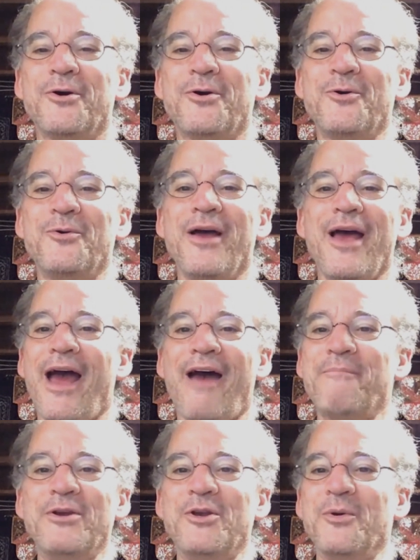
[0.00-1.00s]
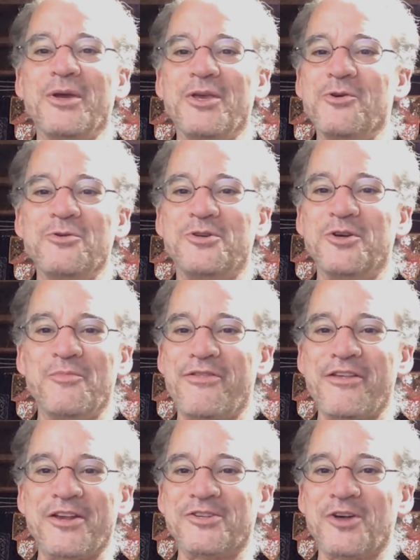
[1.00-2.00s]
who have been doing YouTube
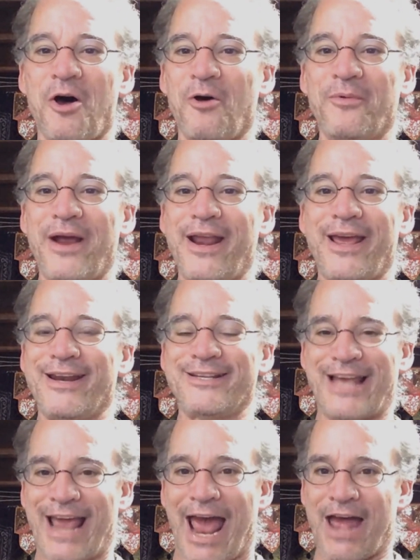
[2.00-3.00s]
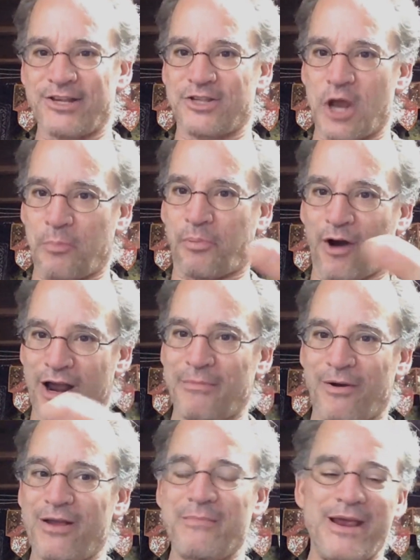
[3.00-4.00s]
things already, and it's like as their
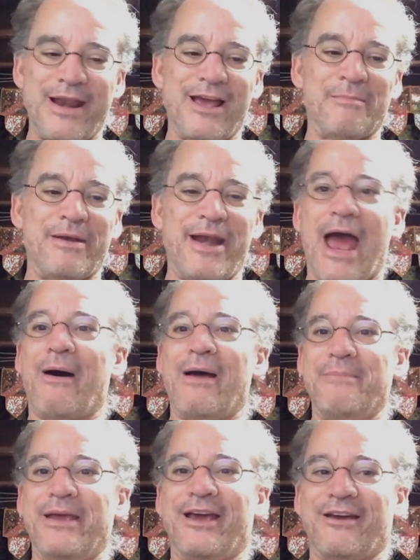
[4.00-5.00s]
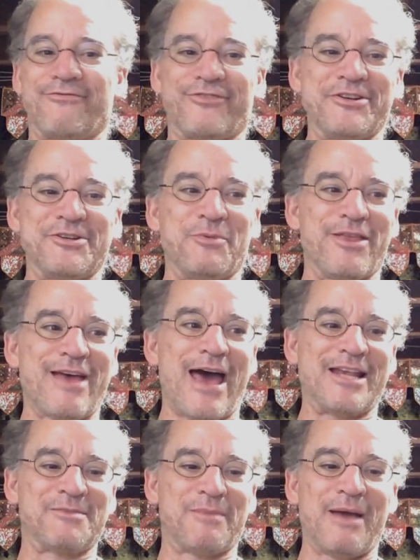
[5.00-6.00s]
primary medium. And now I'm being confronted with
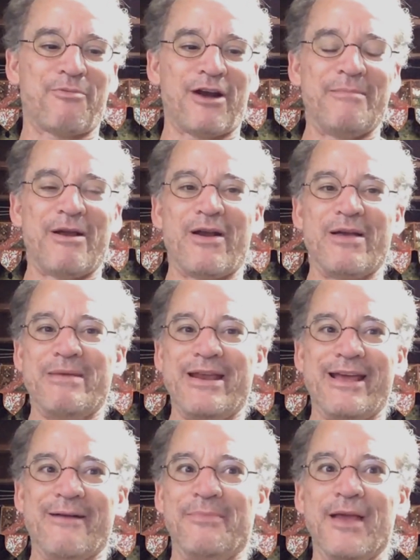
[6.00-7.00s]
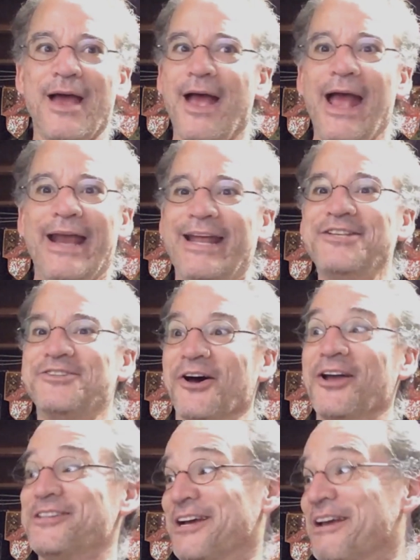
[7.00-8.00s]
that as my primary medium, and it's
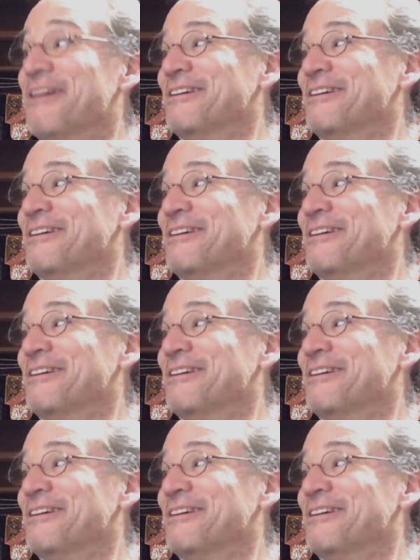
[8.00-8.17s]
daunting.